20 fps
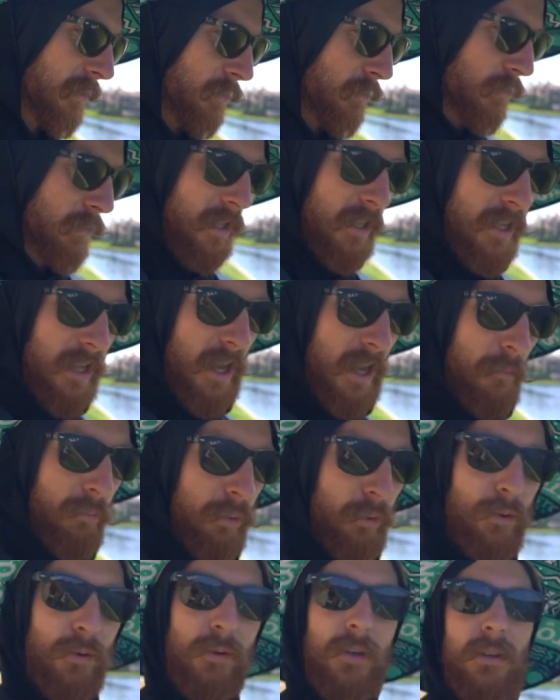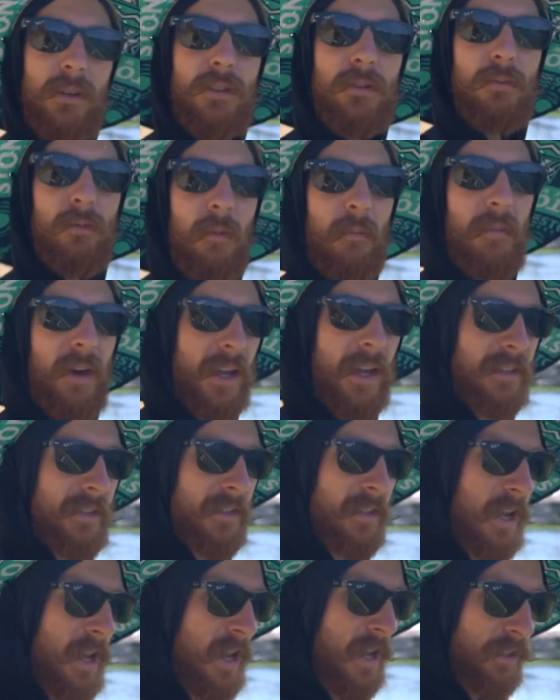dude, the bluegill swim
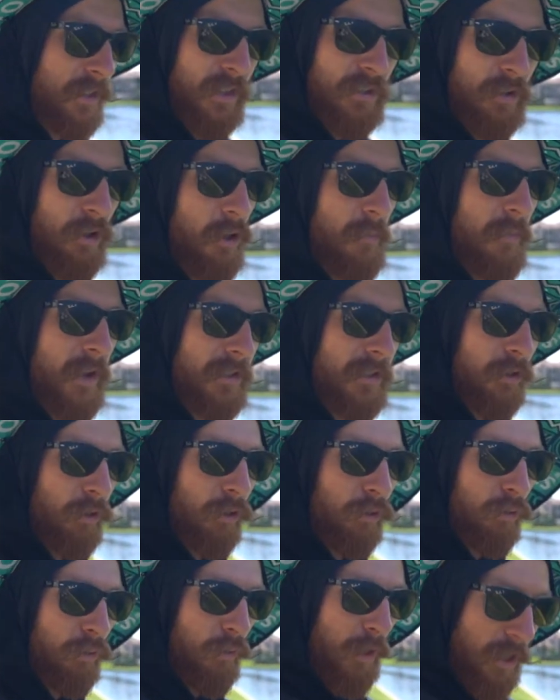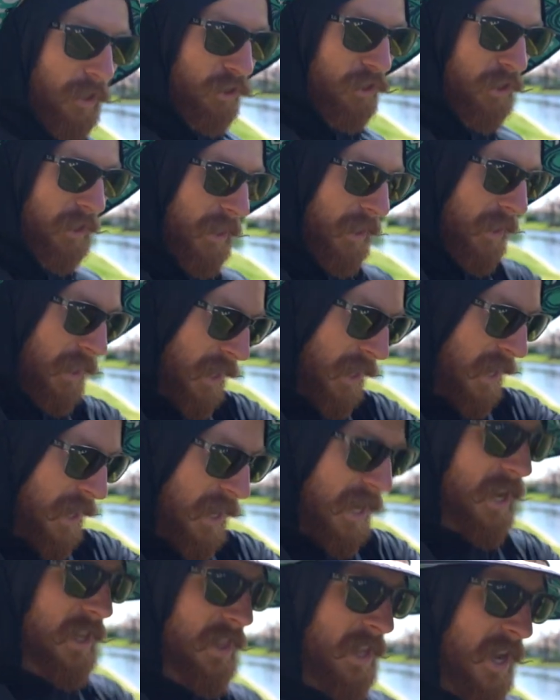baits, these hard baits are crushing it.
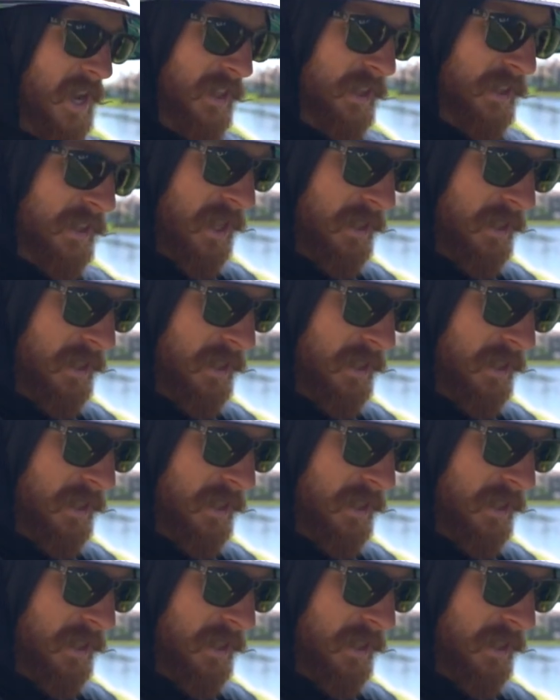And that